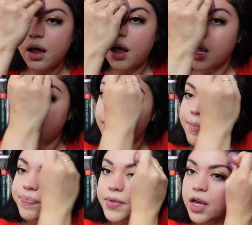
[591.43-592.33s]

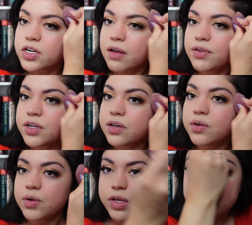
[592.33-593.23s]
I traveled
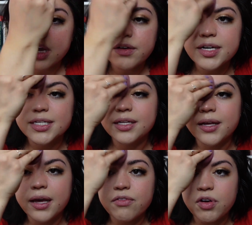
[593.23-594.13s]
to Utah
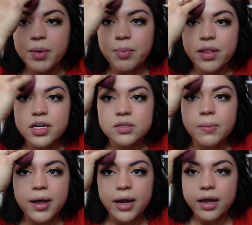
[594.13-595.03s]
recently for my brother's
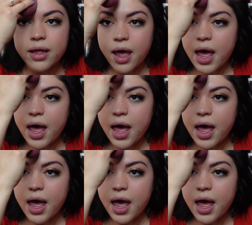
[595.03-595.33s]
wedding,